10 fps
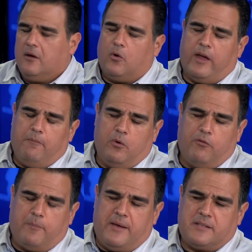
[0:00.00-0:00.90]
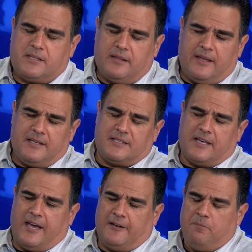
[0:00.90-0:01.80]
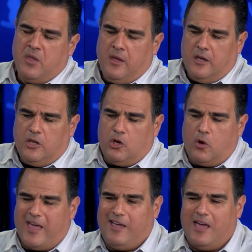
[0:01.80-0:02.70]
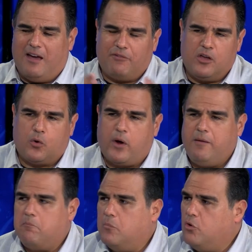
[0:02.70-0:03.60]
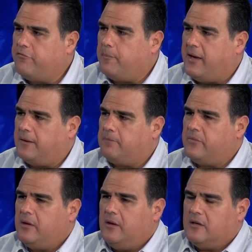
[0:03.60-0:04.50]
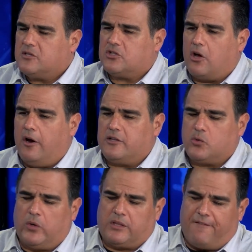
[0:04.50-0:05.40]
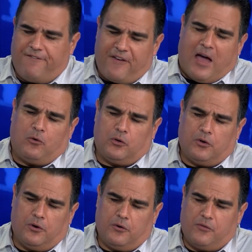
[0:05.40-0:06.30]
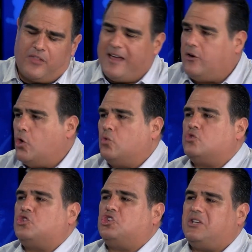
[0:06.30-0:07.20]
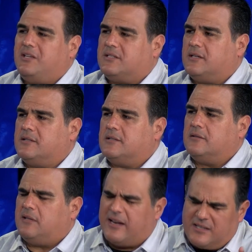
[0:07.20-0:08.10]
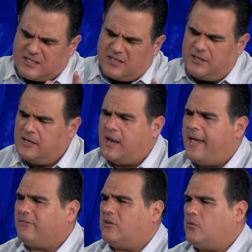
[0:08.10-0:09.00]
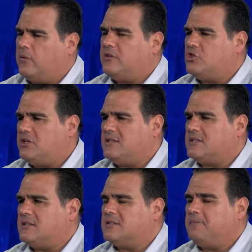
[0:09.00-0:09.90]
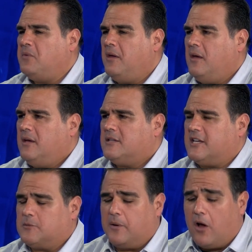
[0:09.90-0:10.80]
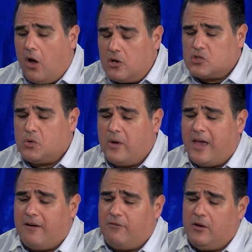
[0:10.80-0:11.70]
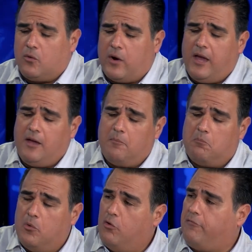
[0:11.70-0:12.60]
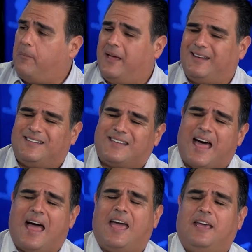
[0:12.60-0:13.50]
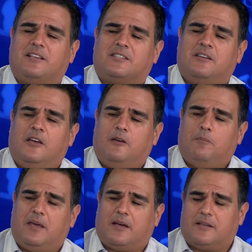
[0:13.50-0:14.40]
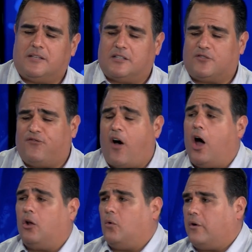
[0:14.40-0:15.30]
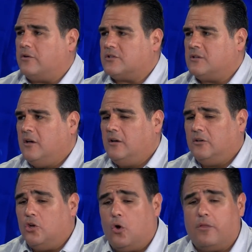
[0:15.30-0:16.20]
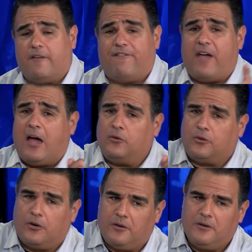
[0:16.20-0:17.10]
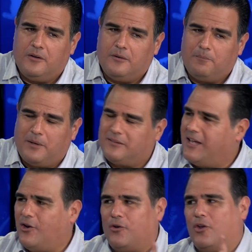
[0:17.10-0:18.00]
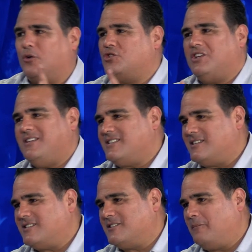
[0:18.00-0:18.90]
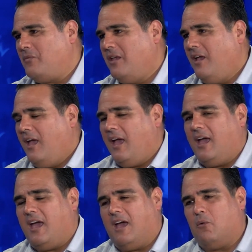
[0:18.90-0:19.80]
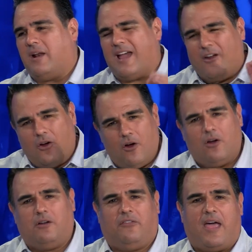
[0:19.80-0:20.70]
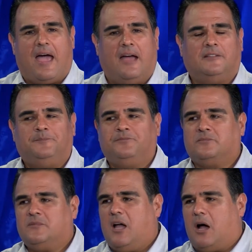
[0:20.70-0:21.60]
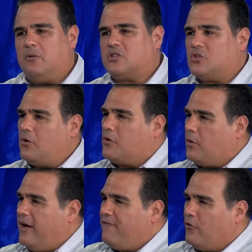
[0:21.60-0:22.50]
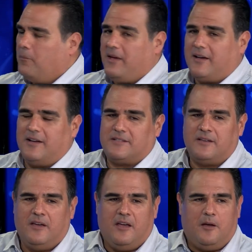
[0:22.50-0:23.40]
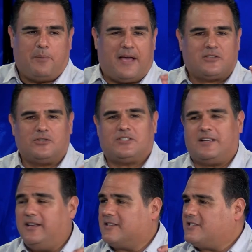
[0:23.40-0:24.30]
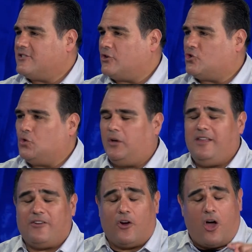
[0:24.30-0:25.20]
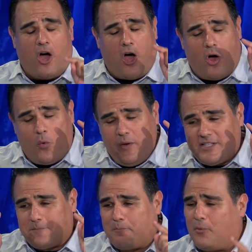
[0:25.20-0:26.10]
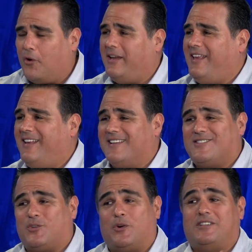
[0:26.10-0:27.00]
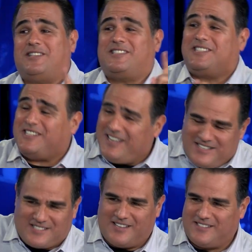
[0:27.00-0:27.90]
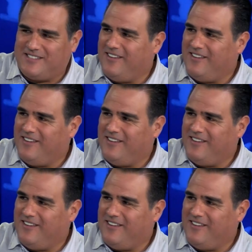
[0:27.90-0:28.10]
great movements, and they said, you know, every great movement starts with a founder that knows Jesus, that mm. is hmm. connected with wow. Jesus. He says, but also every great movement dies because its followers know the founder, but they don't know Jesus. Wow. And, and when I heard that, I was so grateful because mm. Pastor Sonny and Sister Julie, they're always pointing us towards Jesus.